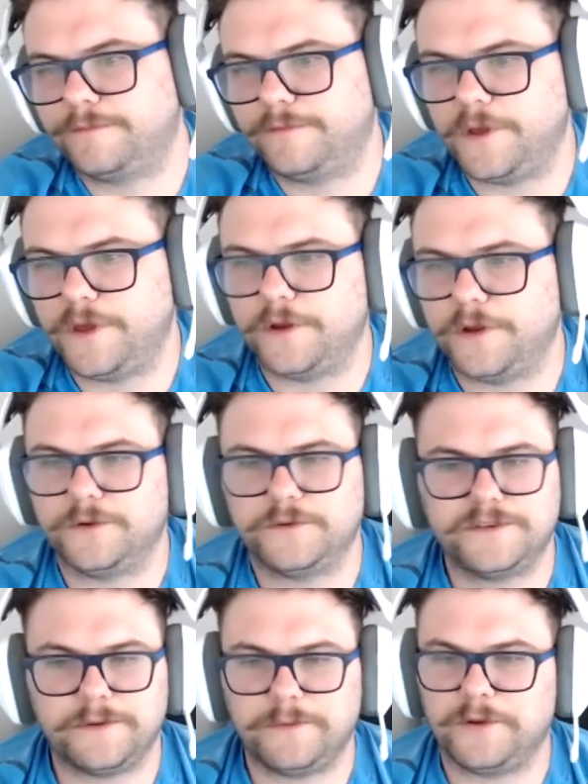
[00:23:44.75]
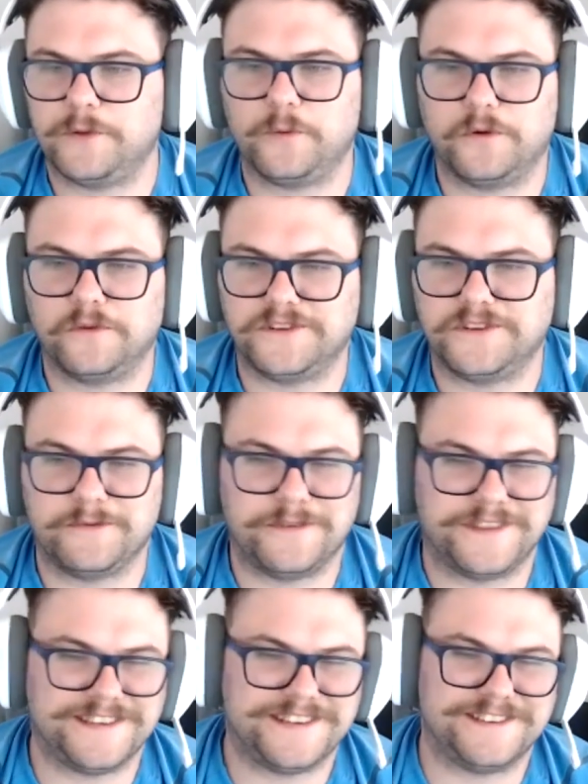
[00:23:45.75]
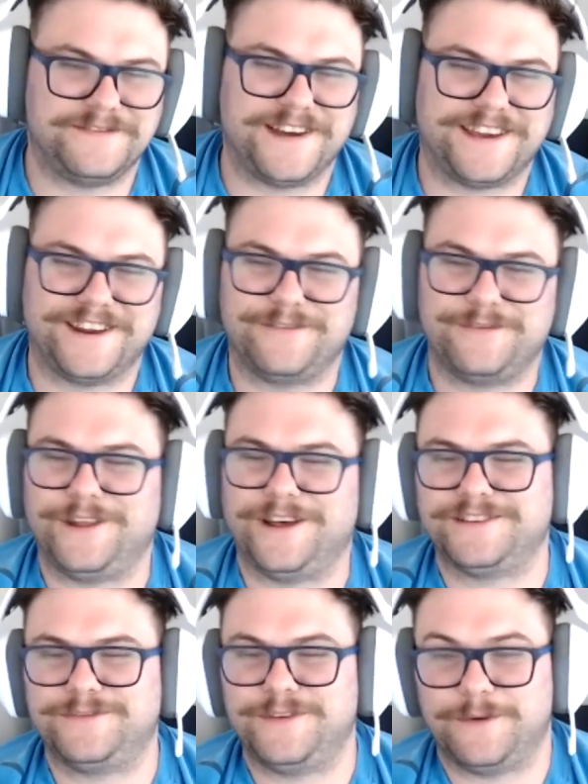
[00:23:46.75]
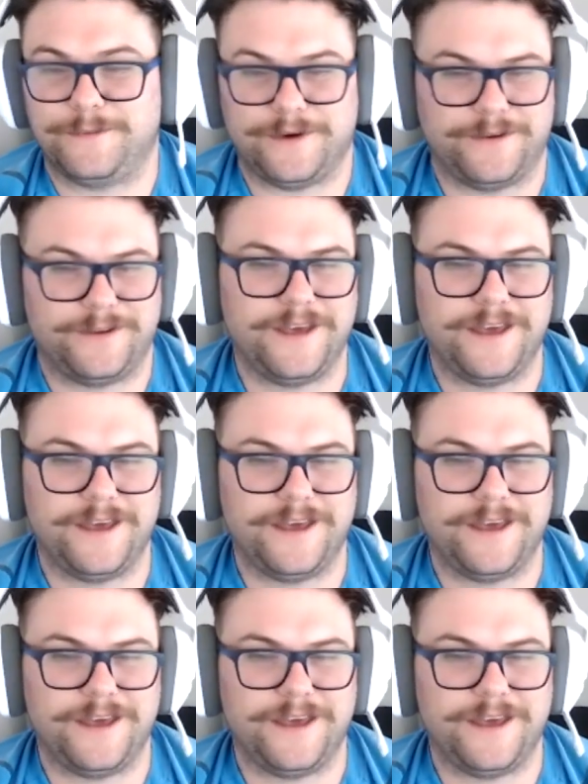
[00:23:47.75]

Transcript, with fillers: you know, don't sell me to the wolves here, but this is my kind of philosophy about